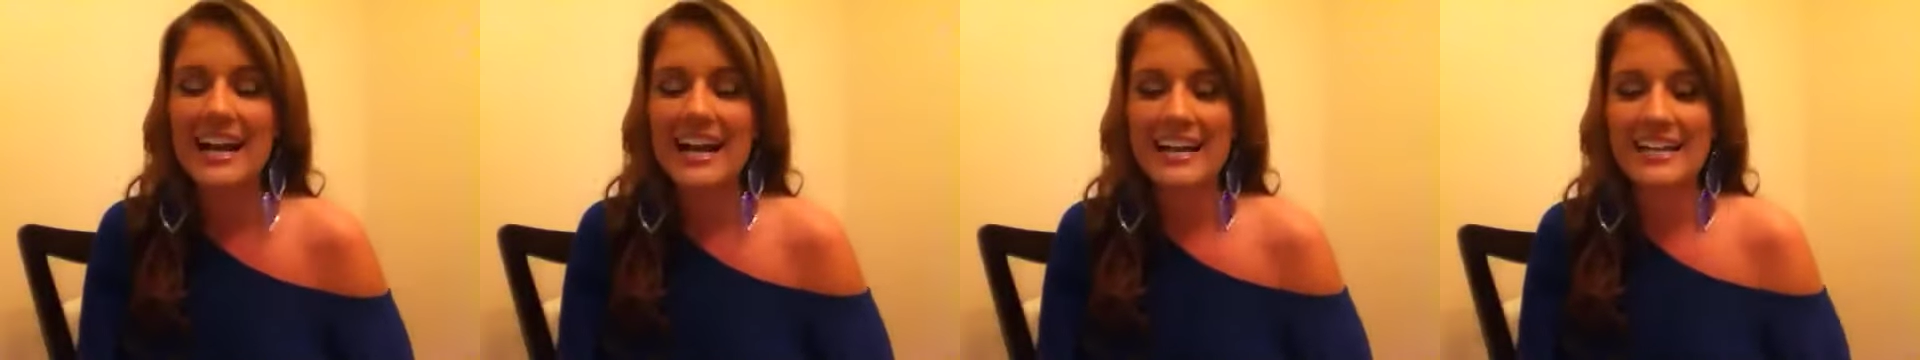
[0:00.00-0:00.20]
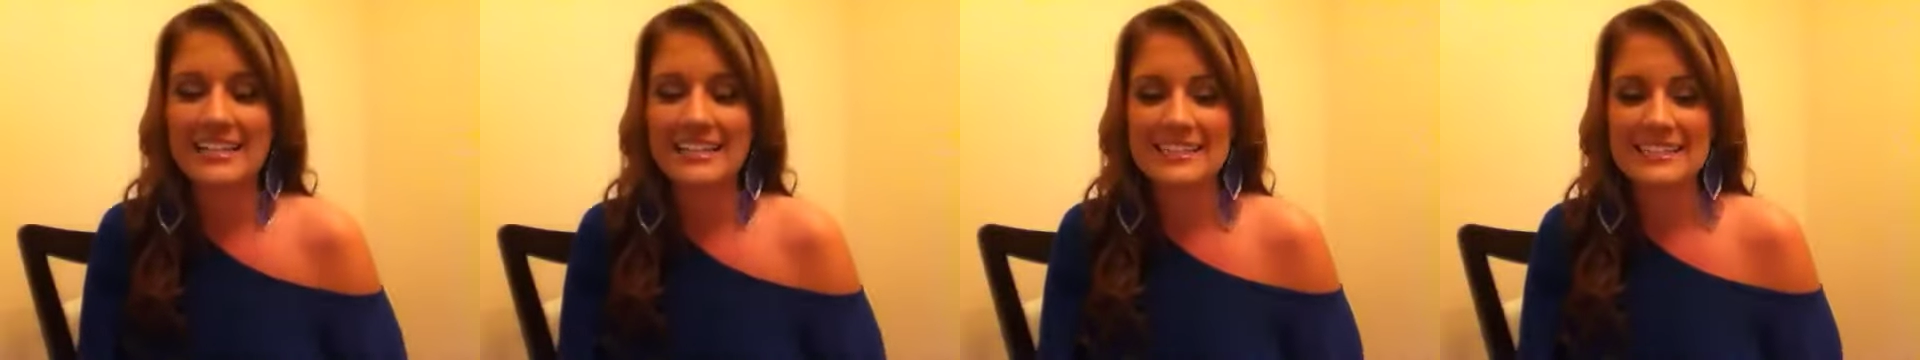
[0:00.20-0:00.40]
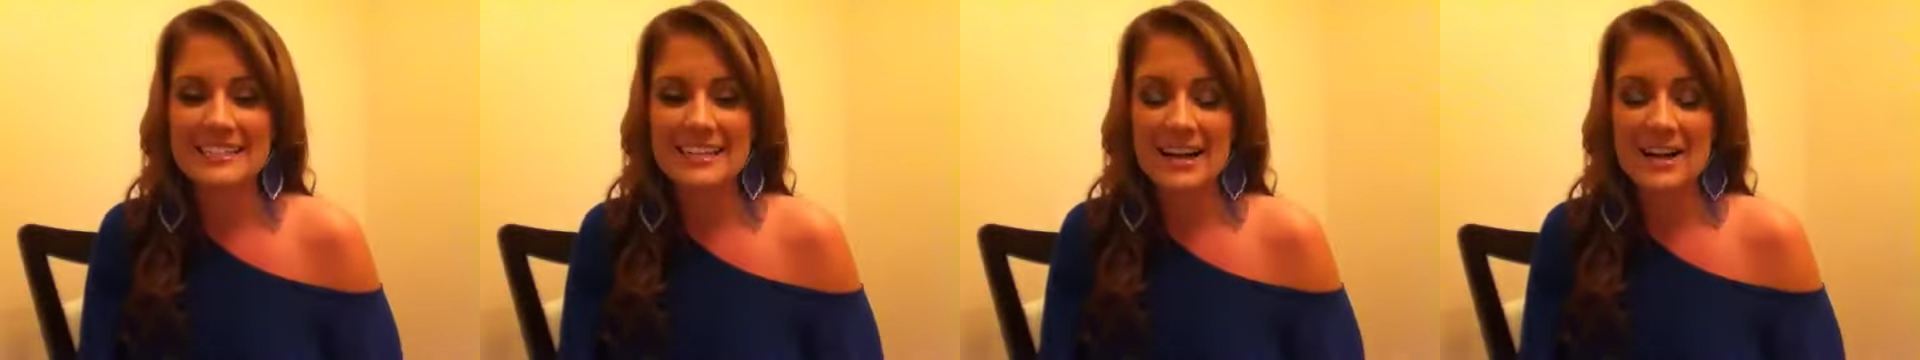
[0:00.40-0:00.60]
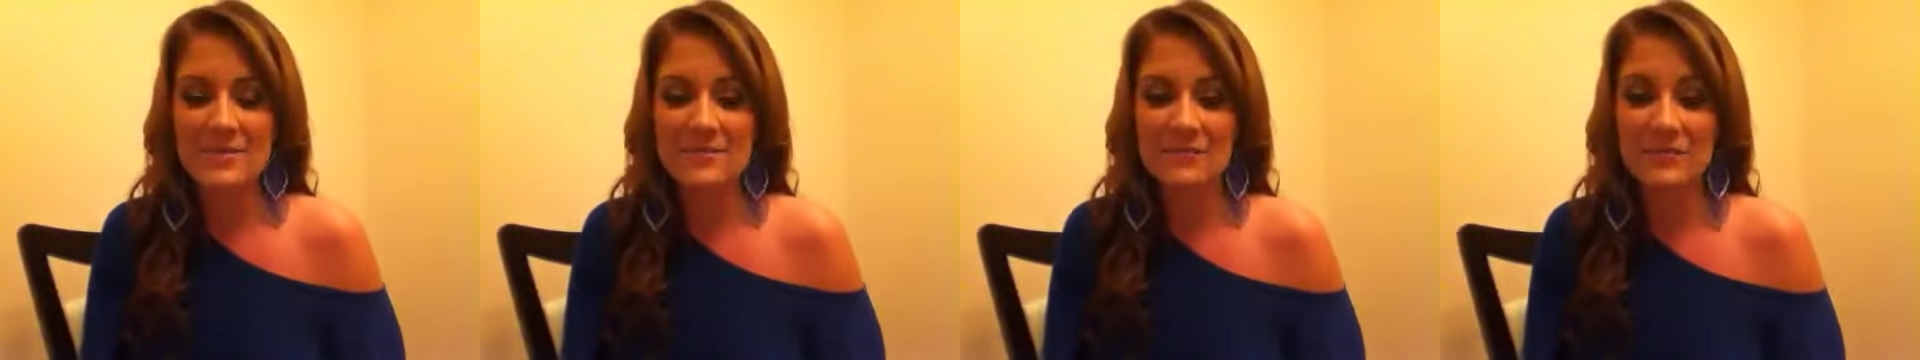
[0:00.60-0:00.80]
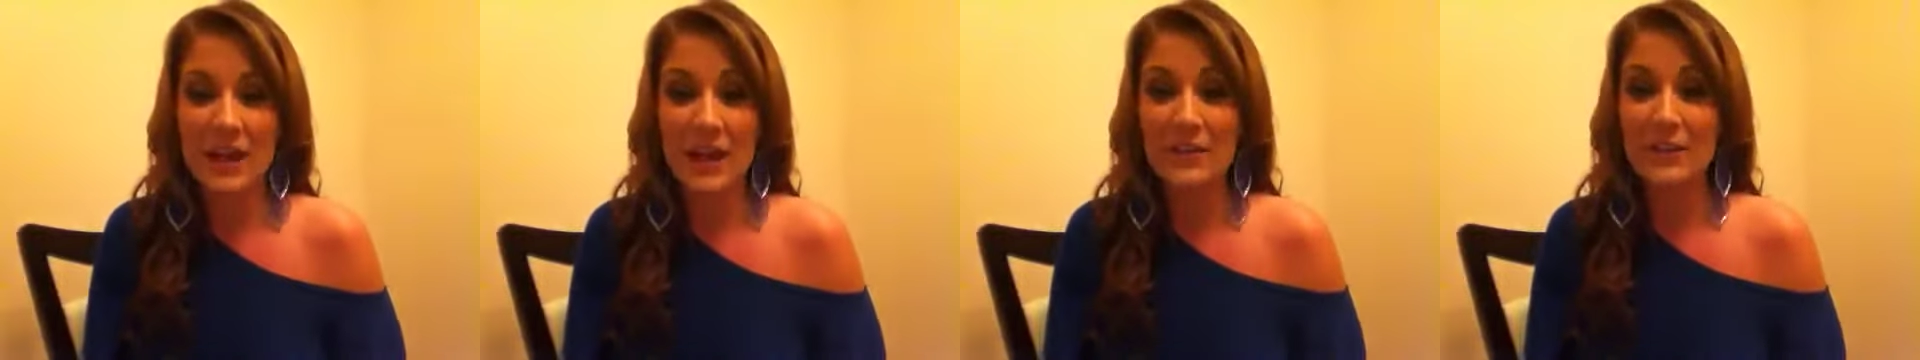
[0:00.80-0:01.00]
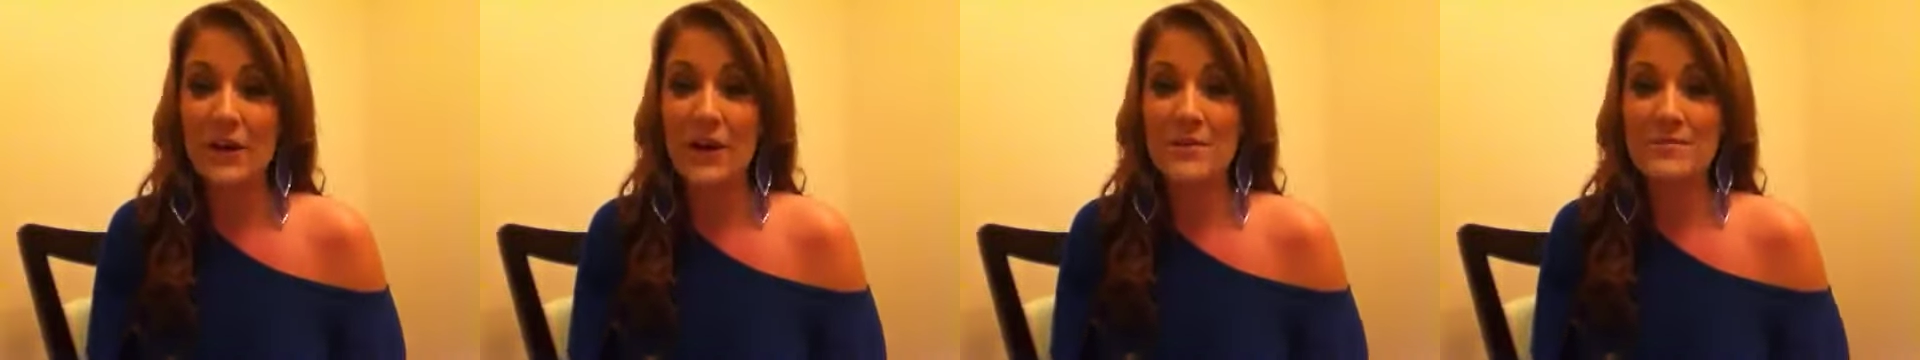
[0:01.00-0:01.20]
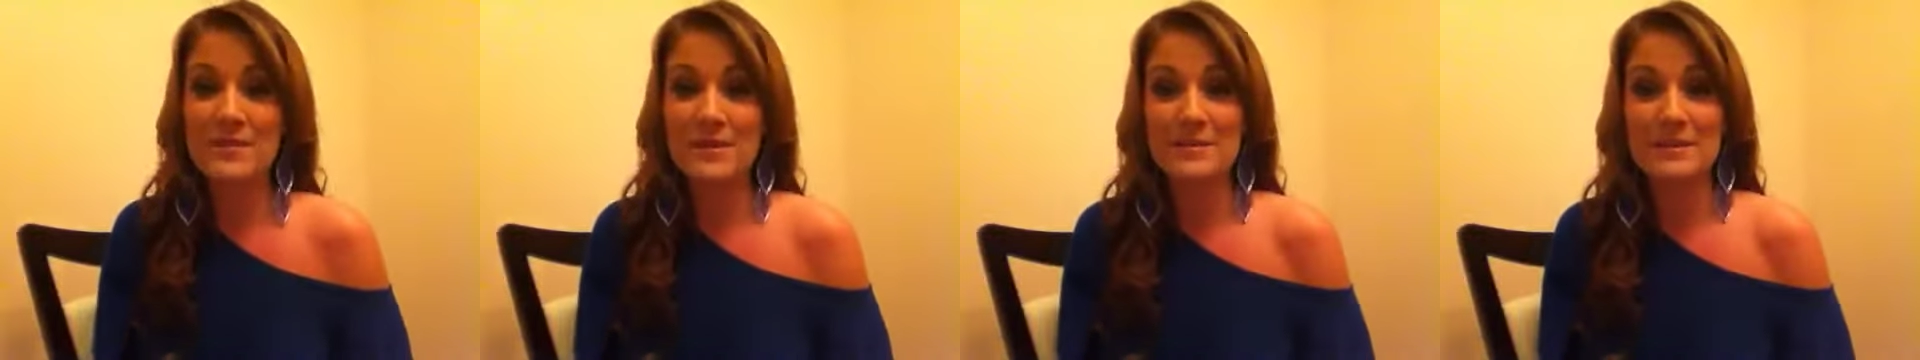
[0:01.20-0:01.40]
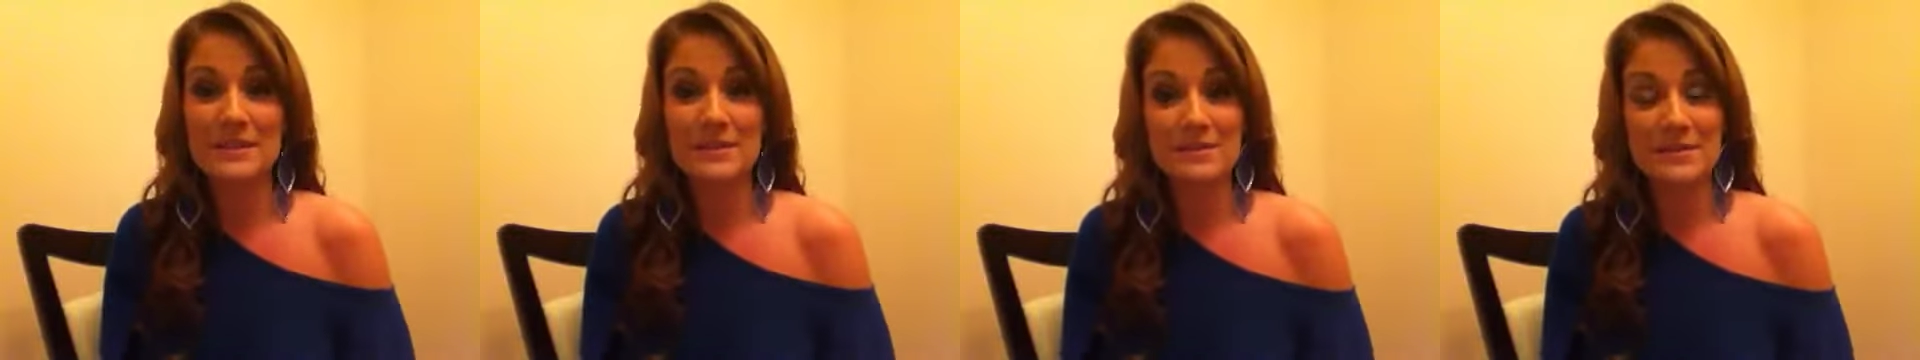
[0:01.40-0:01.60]
And I thought
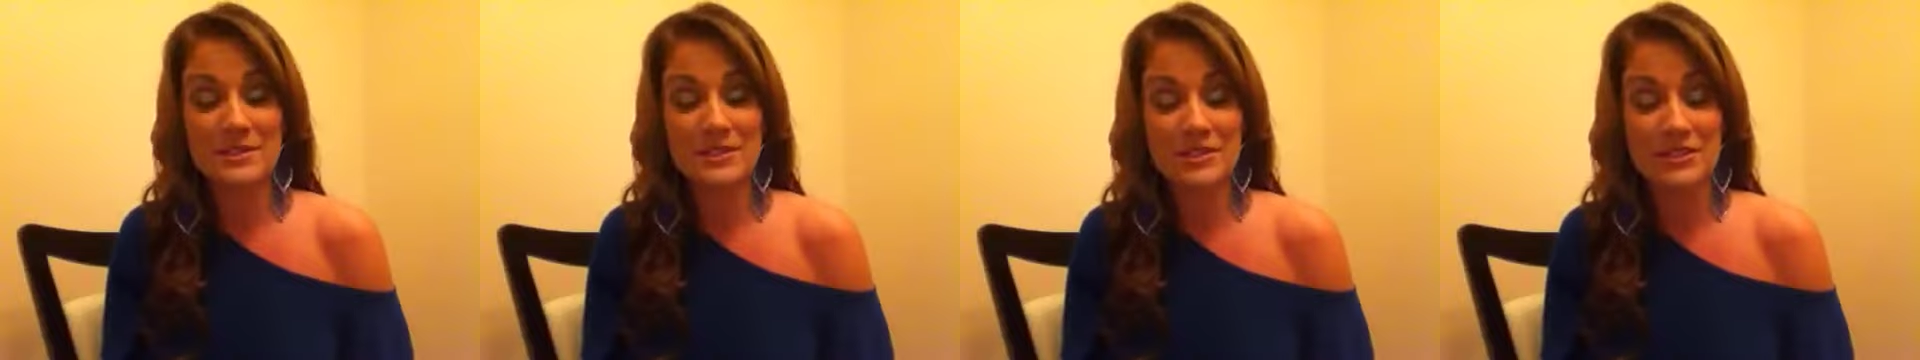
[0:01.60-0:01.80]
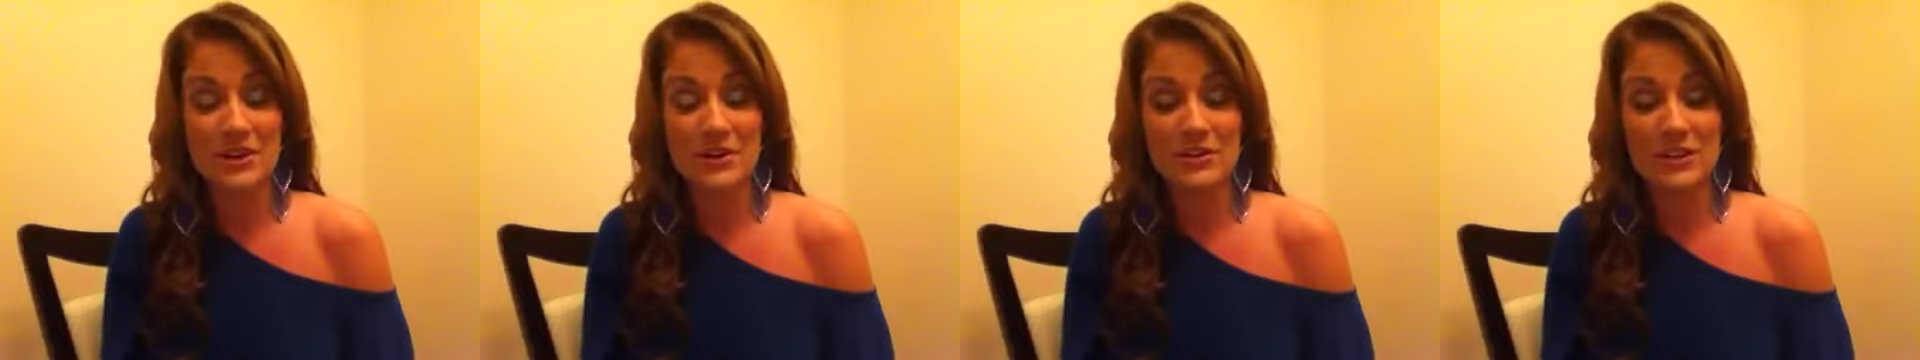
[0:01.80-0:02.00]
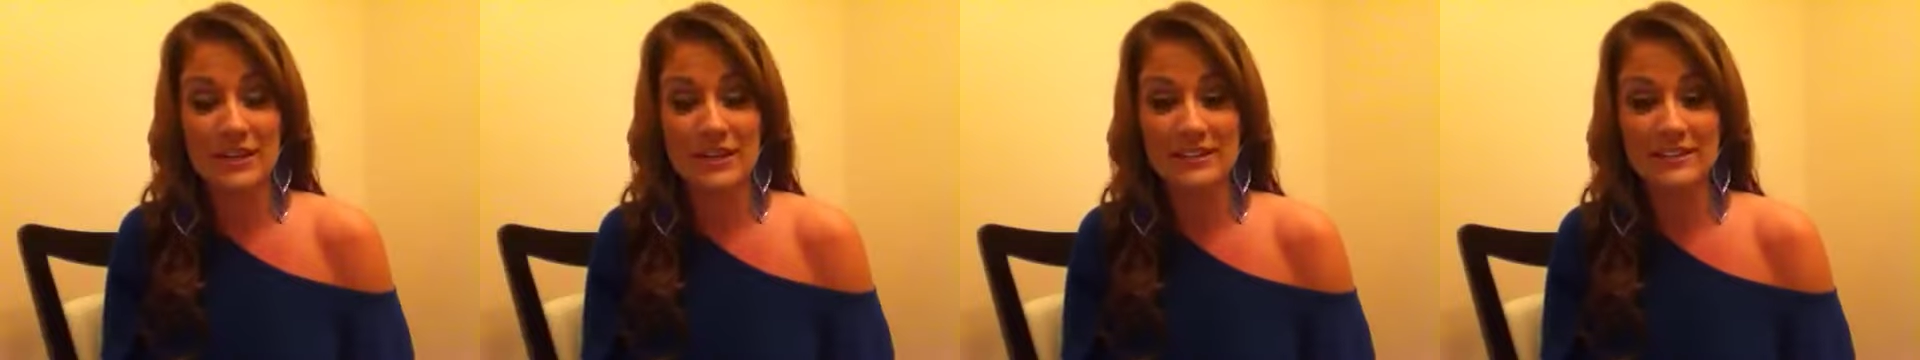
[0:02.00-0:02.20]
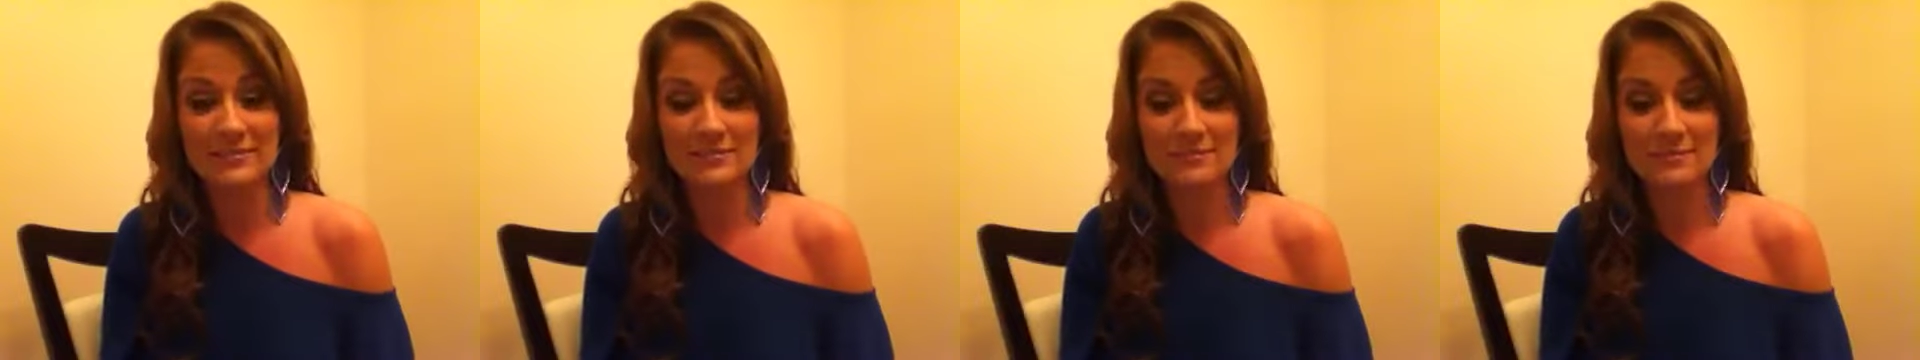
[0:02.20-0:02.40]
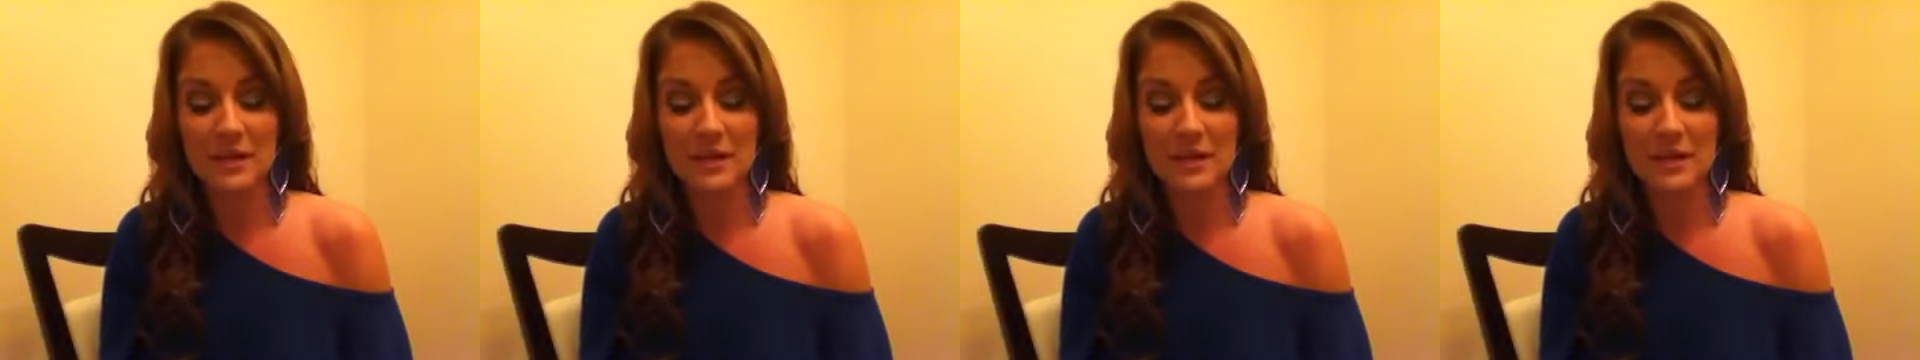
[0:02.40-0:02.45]
maybe he was joking,